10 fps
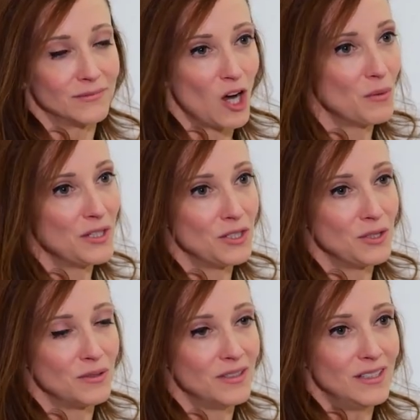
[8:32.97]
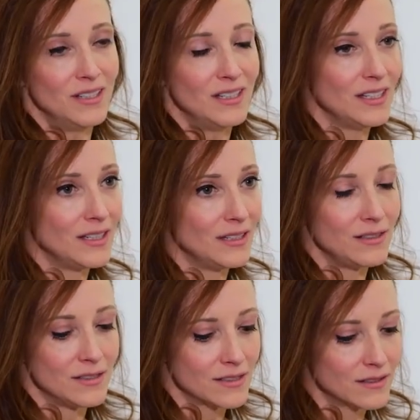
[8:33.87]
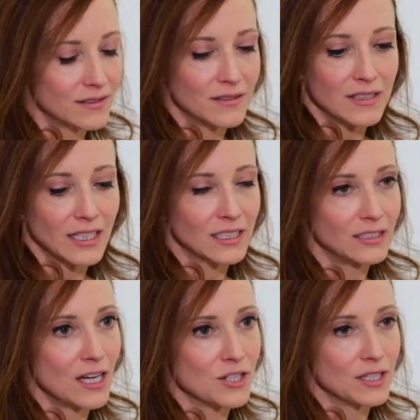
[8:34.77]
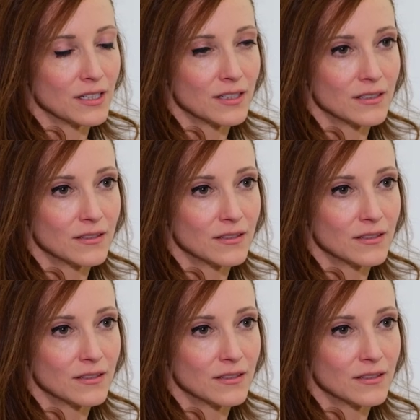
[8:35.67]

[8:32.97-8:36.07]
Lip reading: All we do is gynecologic